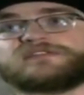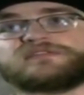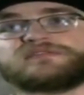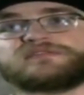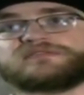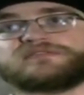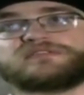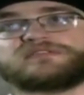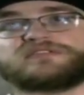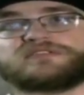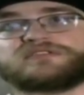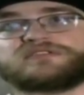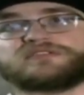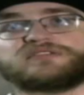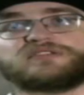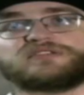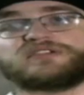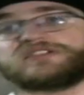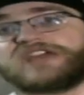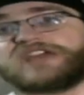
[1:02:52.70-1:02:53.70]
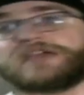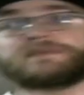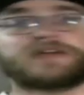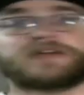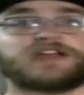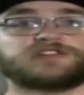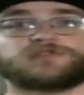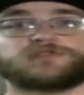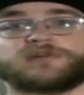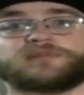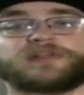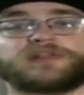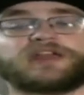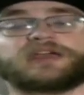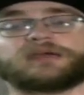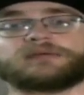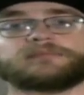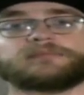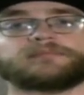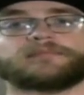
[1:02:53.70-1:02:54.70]
acknowledge the fact that it's
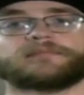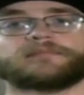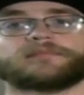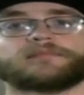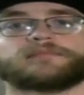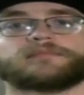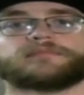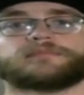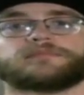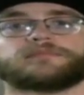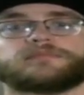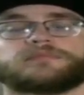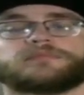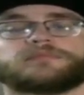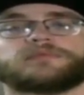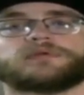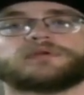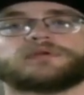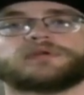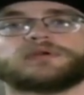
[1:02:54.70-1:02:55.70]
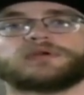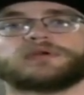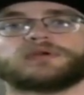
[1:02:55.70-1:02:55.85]
a game I enjoy playing.